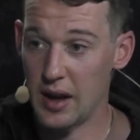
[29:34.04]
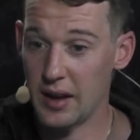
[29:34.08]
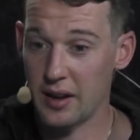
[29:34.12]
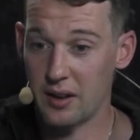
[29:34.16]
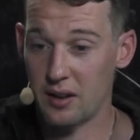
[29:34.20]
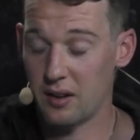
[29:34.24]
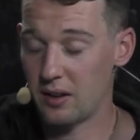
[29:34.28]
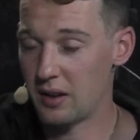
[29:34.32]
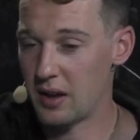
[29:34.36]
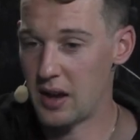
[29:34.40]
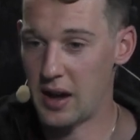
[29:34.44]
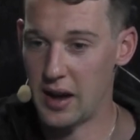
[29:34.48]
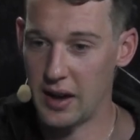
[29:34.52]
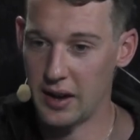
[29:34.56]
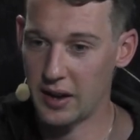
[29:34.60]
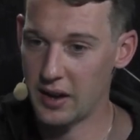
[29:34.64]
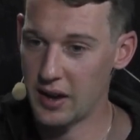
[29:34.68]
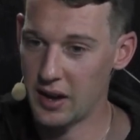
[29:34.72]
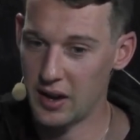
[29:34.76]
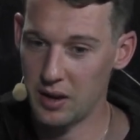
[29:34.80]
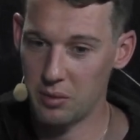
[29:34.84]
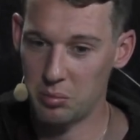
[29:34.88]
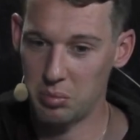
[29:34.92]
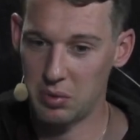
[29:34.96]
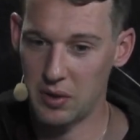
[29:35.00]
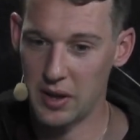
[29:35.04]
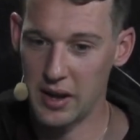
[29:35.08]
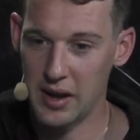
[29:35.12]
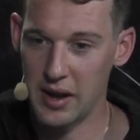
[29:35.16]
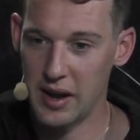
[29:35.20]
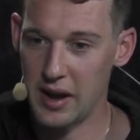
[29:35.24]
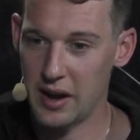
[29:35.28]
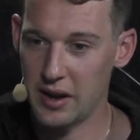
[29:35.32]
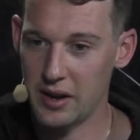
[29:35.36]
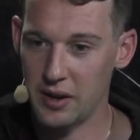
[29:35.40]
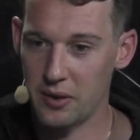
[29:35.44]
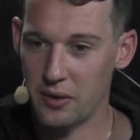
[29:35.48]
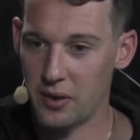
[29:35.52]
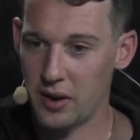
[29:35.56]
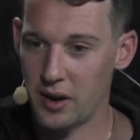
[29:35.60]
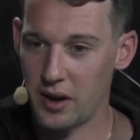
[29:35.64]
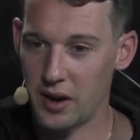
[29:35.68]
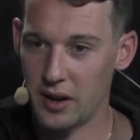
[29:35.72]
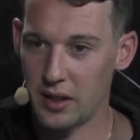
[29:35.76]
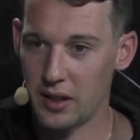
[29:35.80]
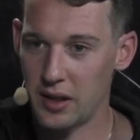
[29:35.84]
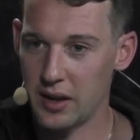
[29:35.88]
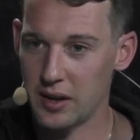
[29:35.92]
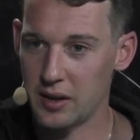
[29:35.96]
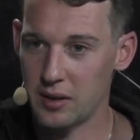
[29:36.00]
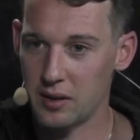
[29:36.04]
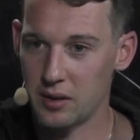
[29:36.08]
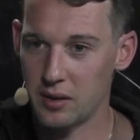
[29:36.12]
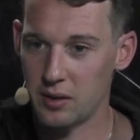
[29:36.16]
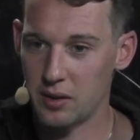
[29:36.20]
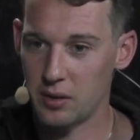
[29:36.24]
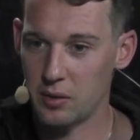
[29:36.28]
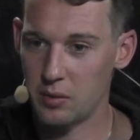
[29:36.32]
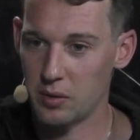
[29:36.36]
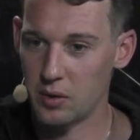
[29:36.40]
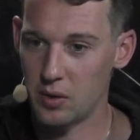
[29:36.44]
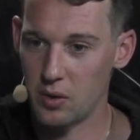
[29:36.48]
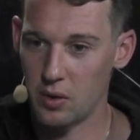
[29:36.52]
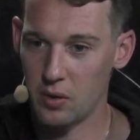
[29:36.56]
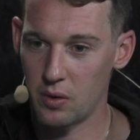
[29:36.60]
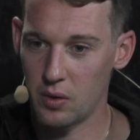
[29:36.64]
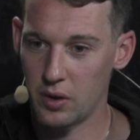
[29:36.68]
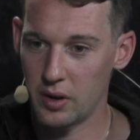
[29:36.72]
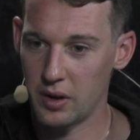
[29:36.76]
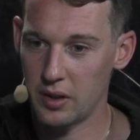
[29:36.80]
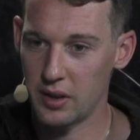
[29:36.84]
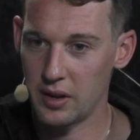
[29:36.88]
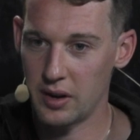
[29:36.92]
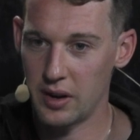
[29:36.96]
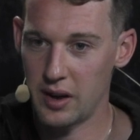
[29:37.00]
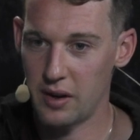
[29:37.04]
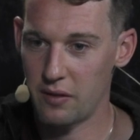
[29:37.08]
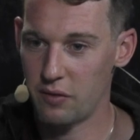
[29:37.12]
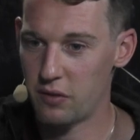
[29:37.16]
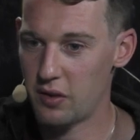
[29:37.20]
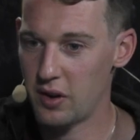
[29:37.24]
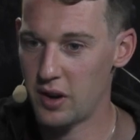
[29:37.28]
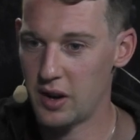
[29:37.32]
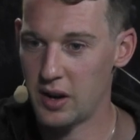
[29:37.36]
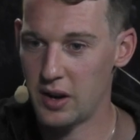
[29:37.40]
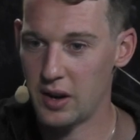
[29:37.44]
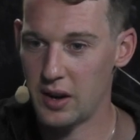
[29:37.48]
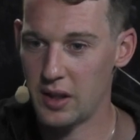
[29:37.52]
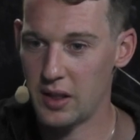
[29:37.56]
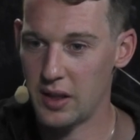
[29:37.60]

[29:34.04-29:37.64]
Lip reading: I kind of play anywhere. I like going in the net front.